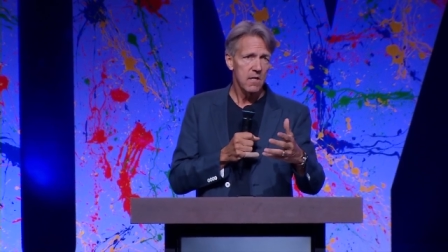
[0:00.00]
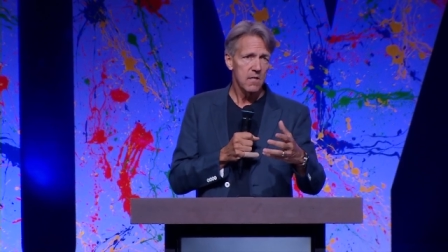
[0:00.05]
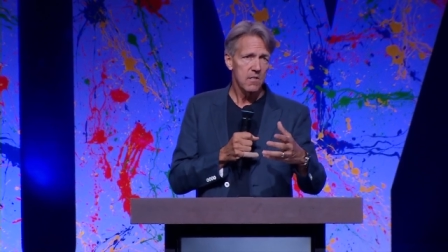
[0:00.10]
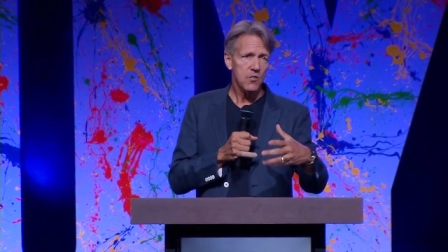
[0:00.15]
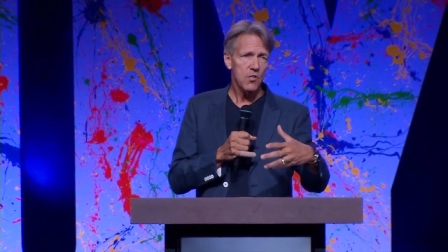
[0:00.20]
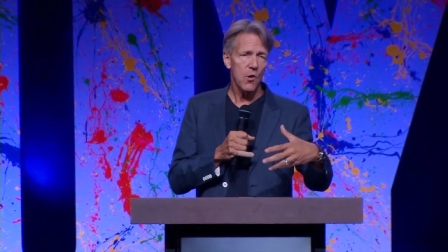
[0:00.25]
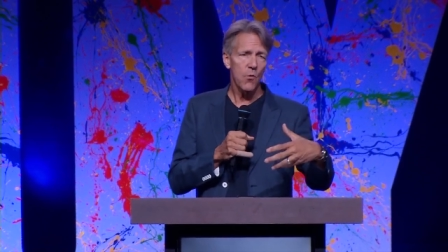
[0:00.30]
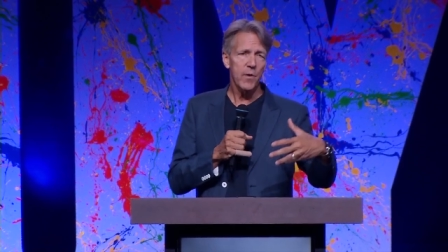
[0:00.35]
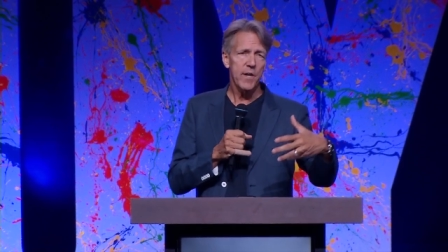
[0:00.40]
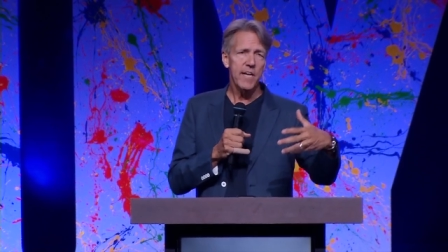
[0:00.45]

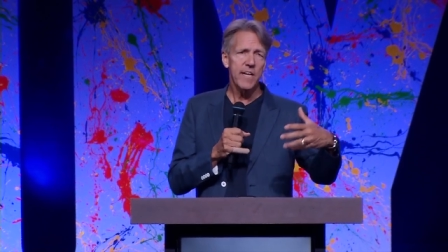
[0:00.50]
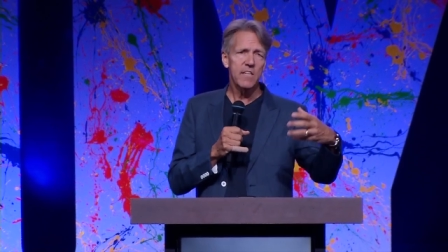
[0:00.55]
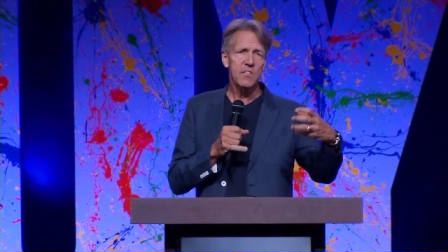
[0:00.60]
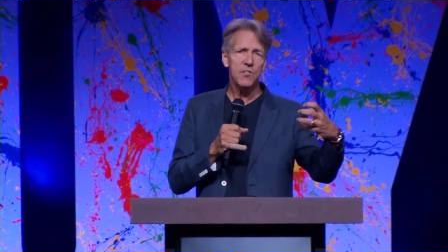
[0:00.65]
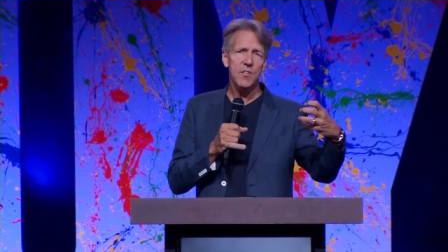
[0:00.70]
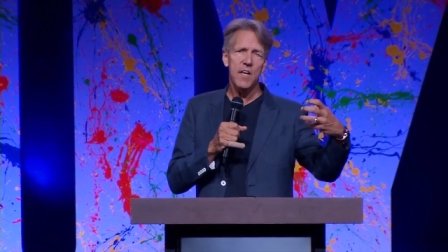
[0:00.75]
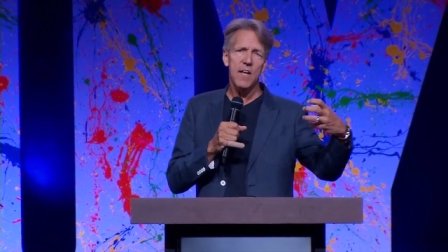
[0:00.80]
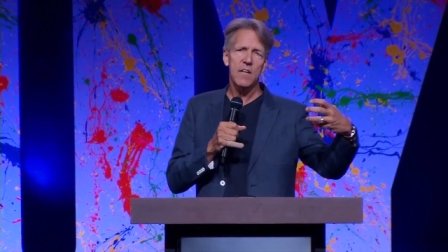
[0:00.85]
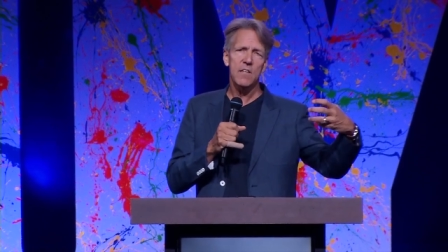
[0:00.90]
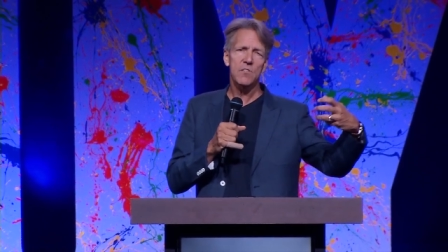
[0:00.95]
So when he
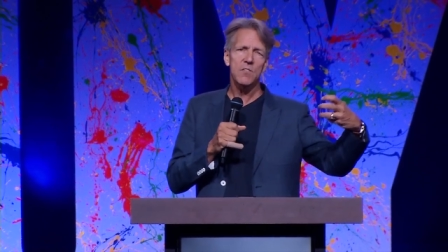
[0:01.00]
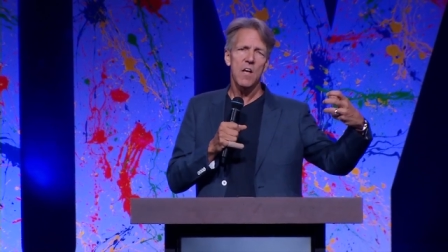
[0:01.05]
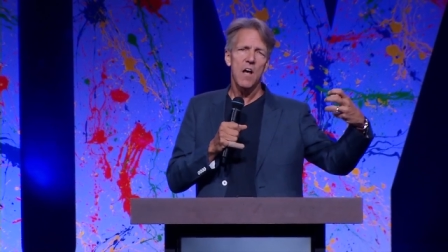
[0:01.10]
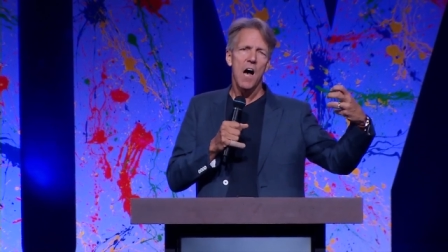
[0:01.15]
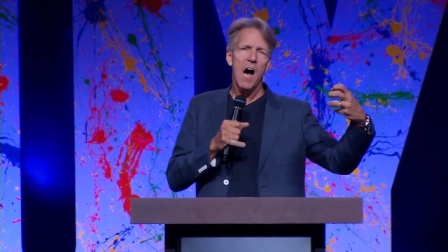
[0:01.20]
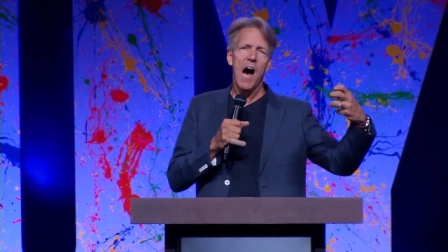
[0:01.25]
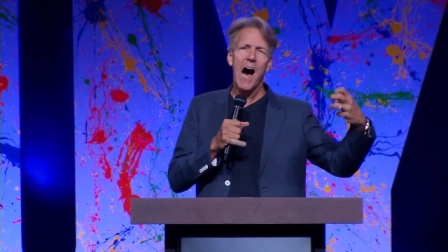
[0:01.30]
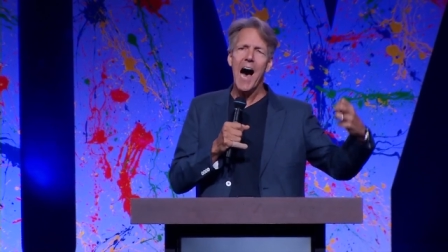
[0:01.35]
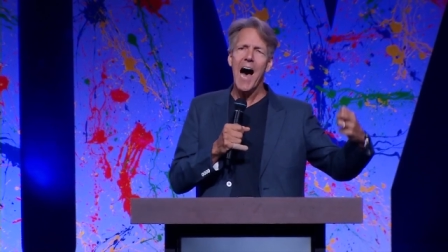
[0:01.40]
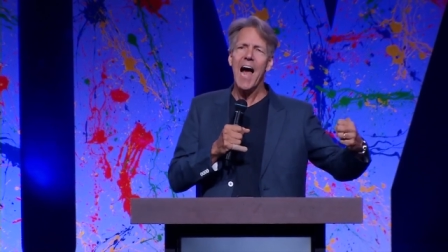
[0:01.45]
says,
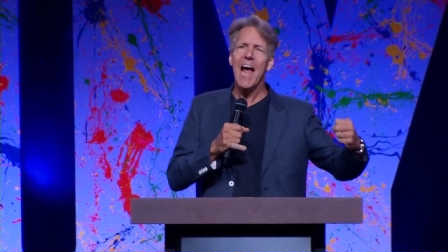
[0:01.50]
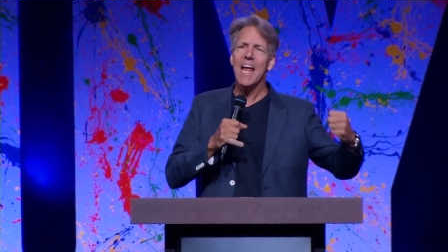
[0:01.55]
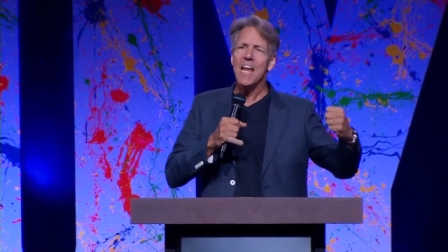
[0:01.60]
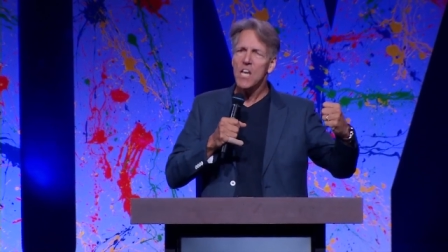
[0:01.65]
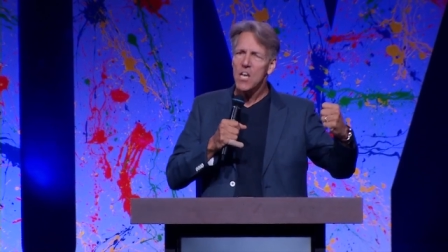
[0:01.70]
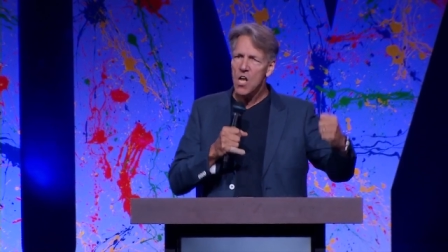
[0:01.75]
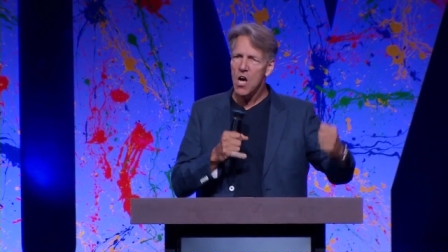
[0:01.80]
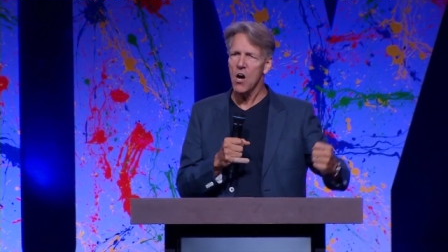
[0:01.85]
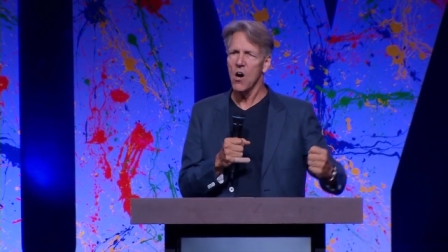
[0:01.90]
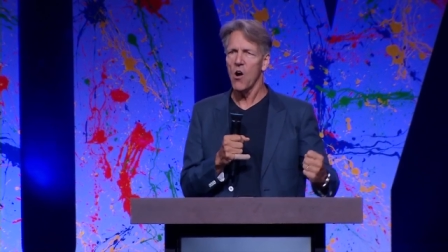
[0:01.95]
I
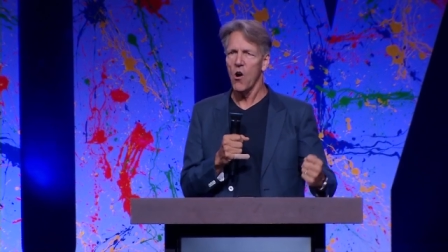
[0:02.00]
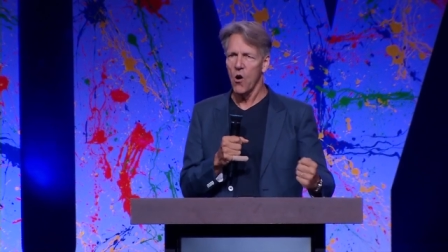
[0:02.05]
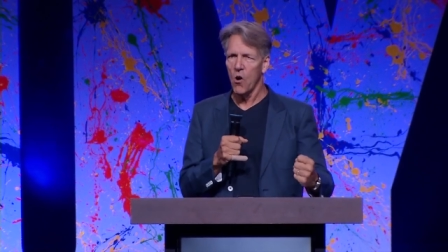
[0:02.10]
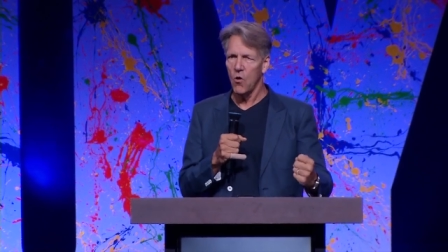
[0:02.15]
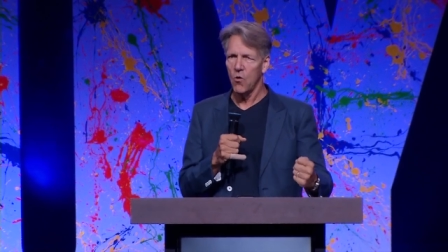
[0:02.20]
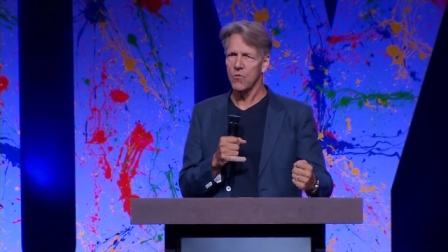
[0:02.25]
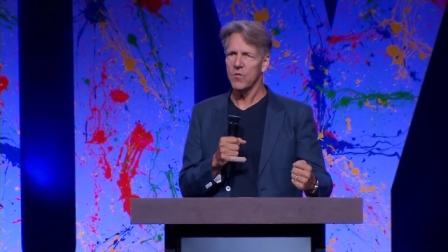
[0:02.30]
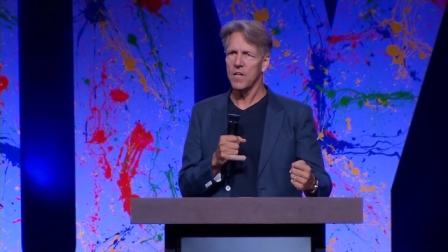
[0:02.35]
know